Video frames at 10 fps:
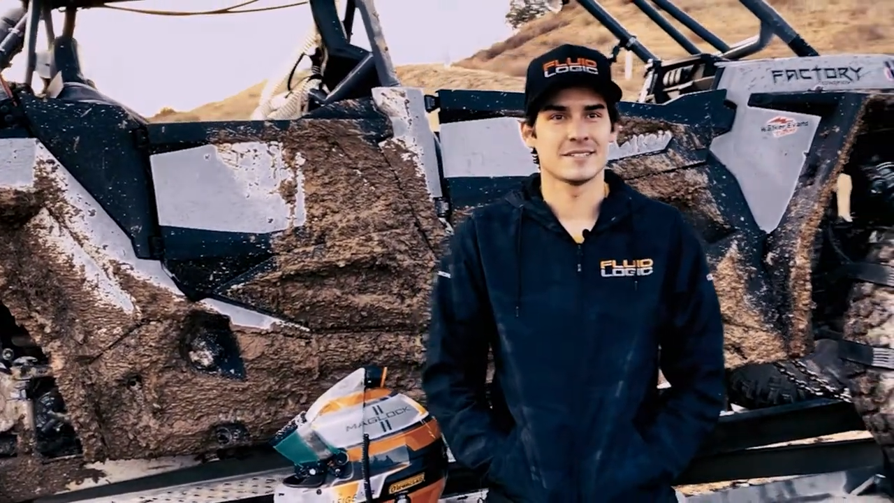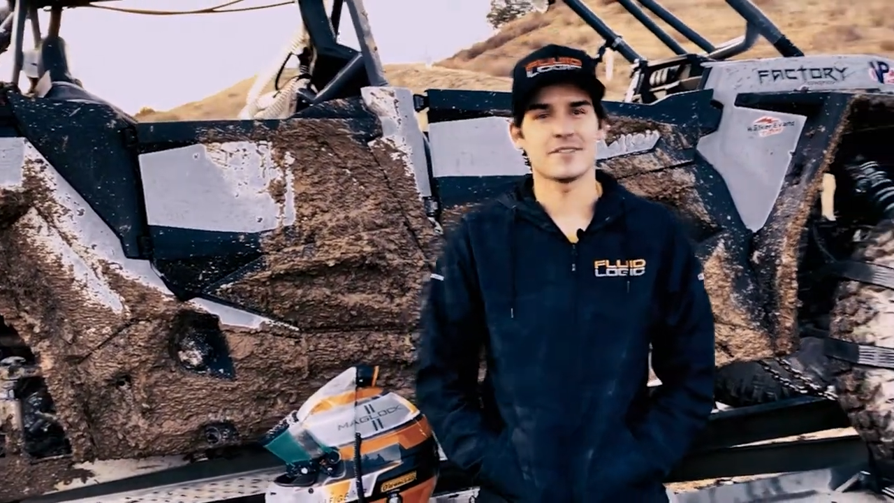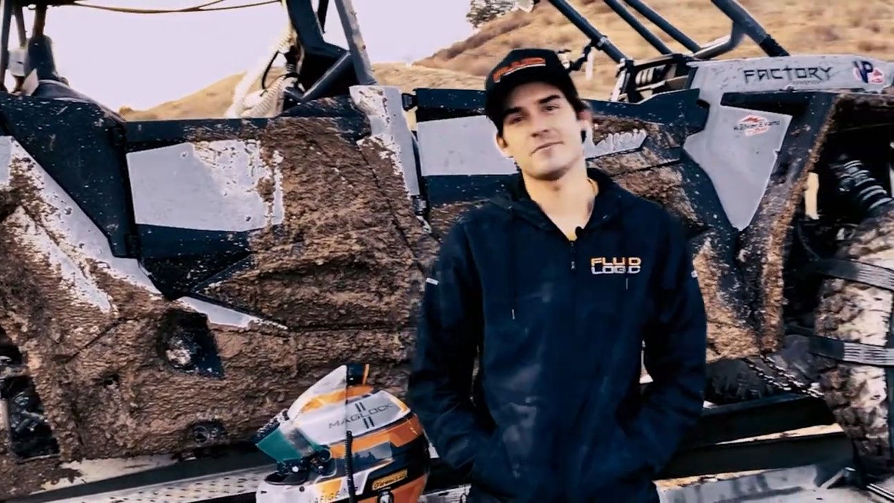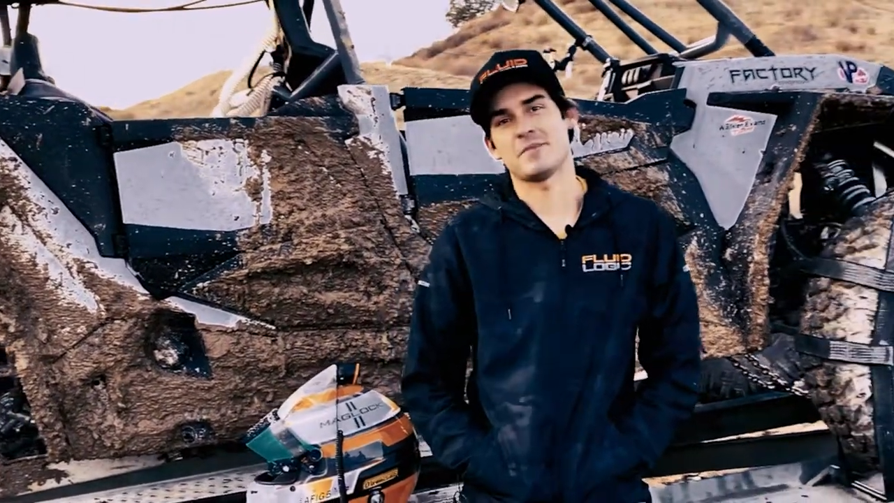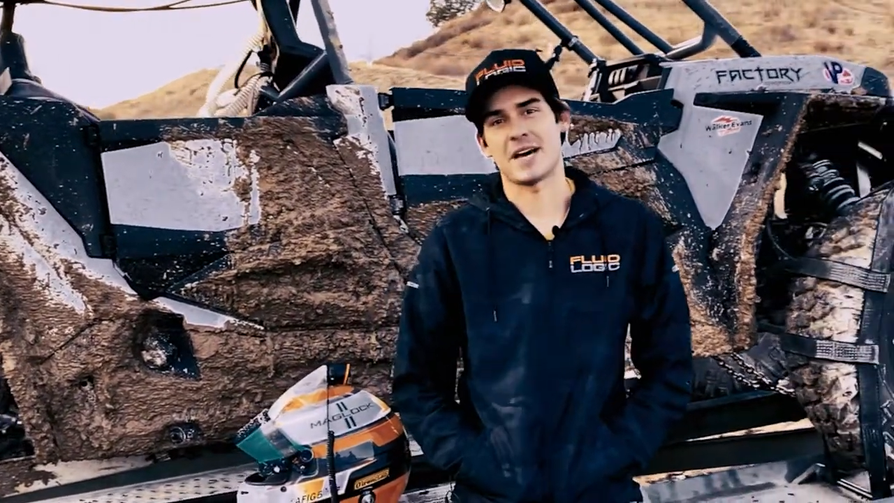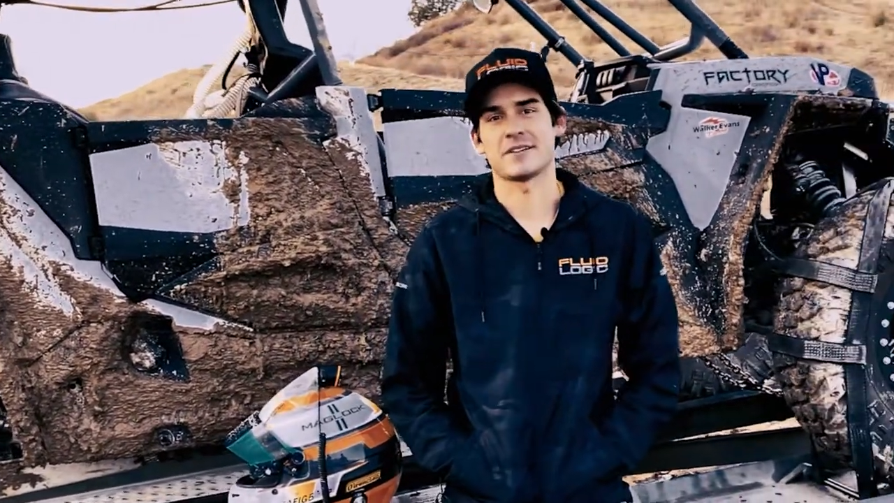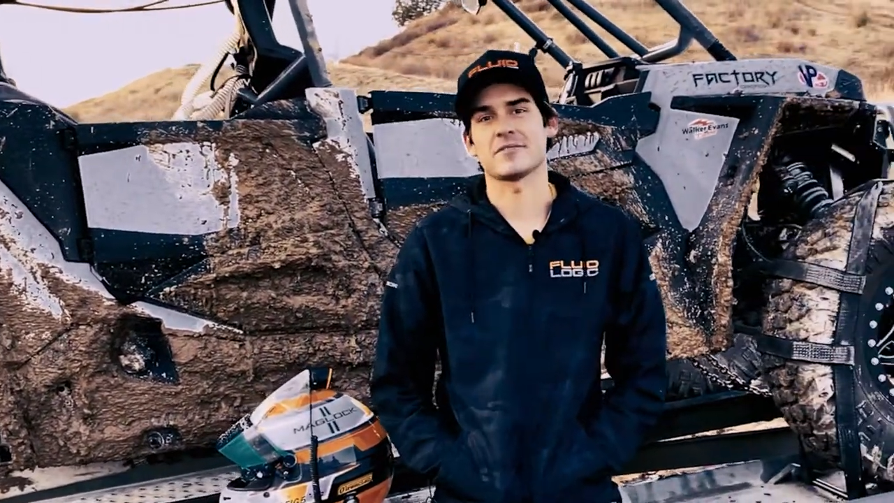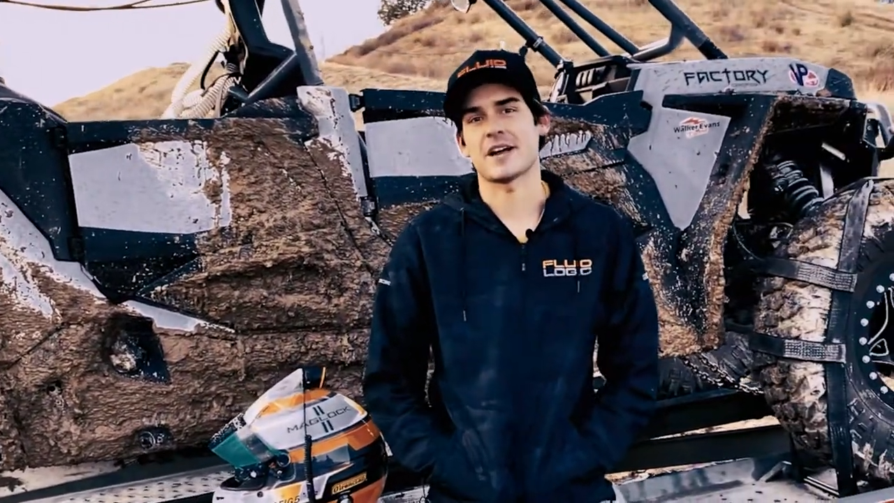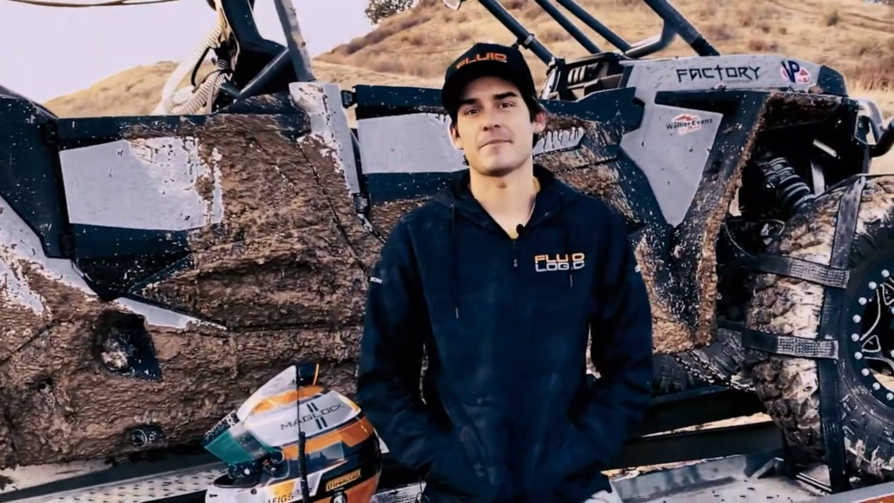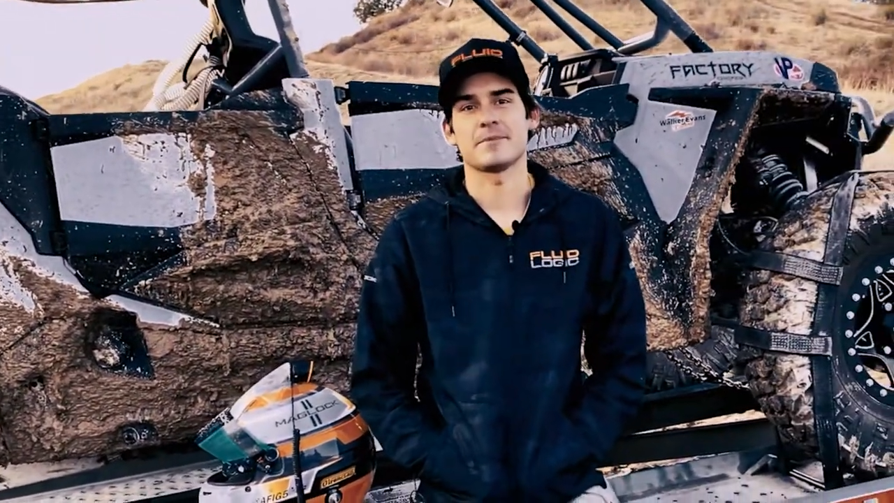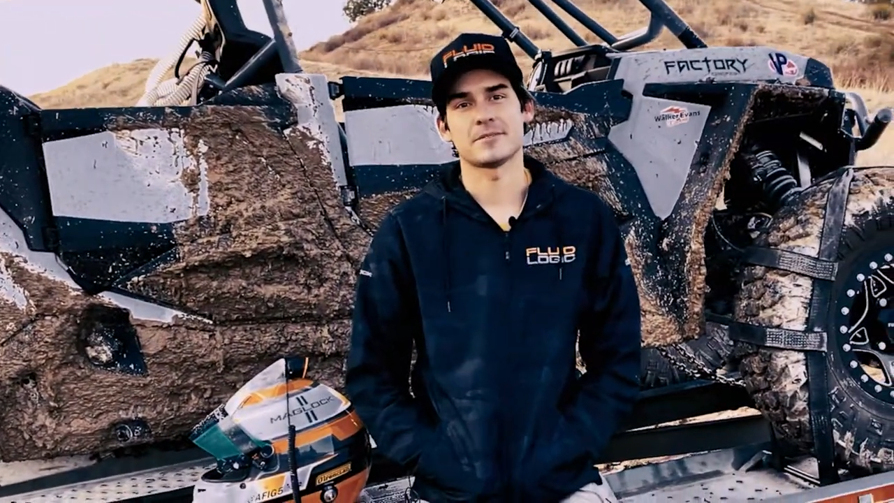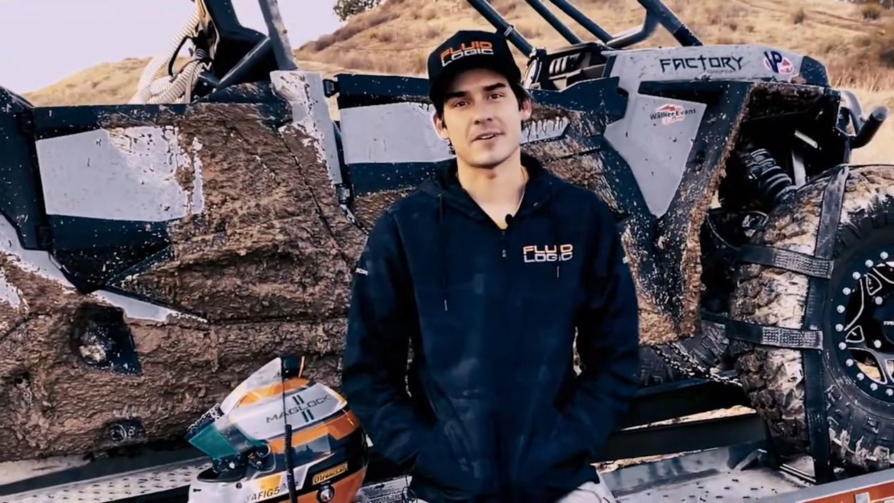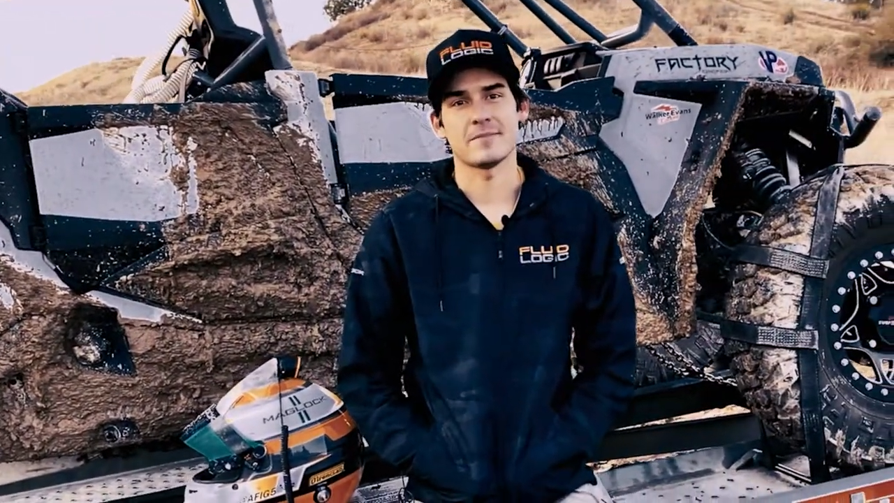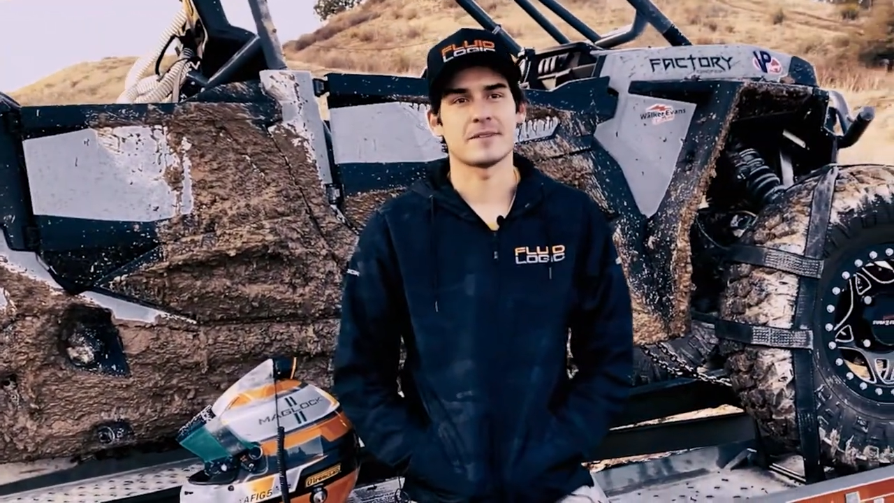nothing bad ever happened, right?